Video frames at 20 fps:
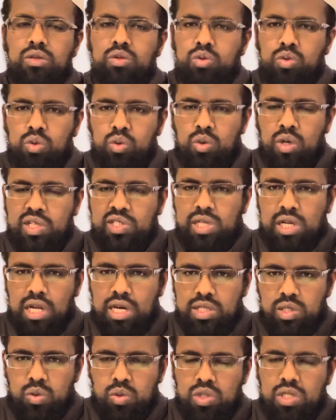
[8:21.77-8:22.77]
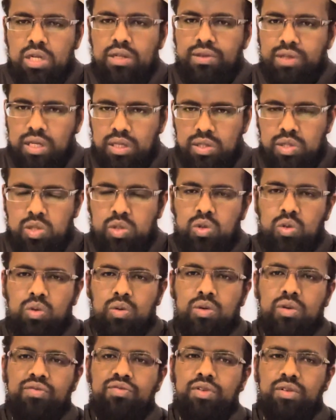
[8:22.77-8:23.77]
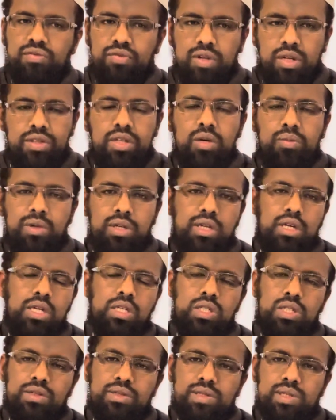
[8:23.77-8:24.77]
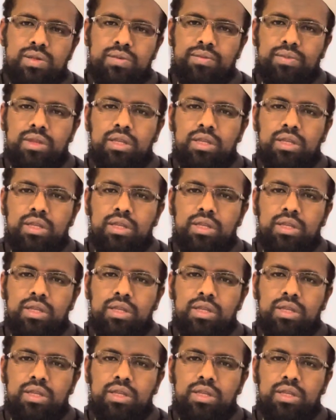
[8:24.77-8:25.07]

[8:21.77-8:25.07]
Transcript: Do as Allah Azza wa Jal tells you, fulfill the obligations,